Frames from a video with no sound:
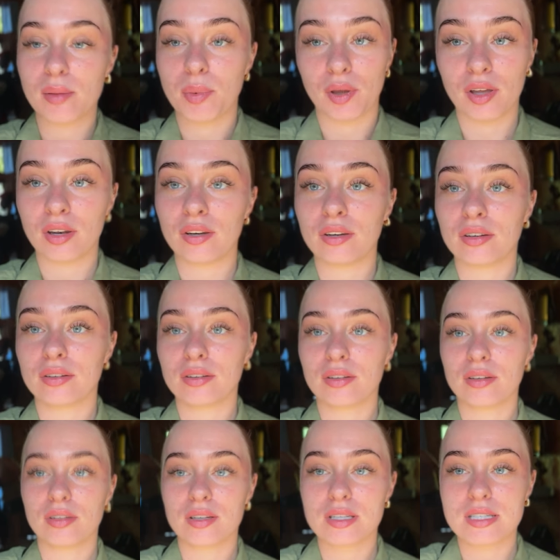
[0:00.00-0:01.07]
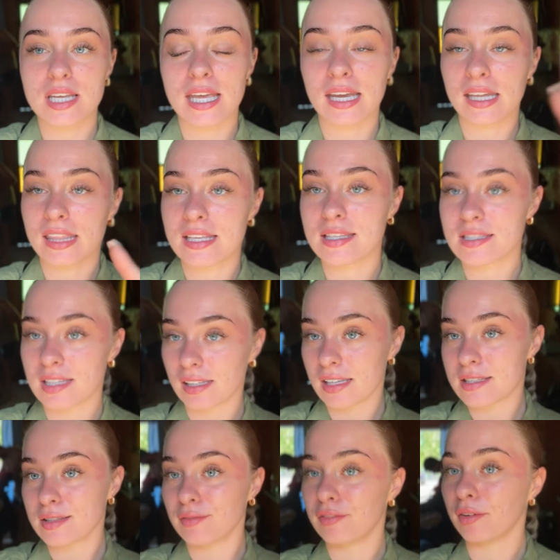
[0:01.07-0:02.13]
burnt. Take this as a
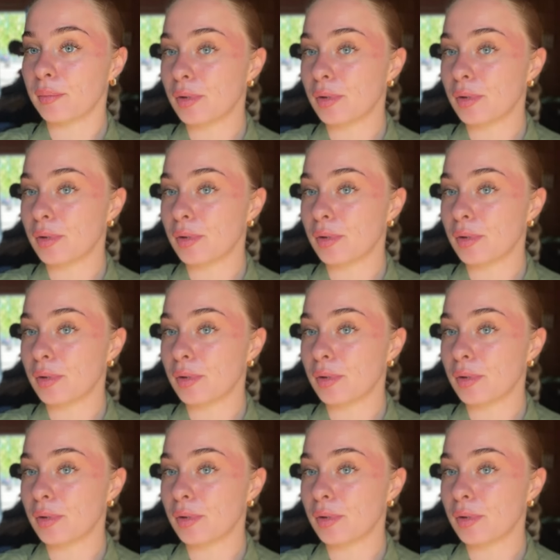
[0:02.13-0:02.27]
lesson from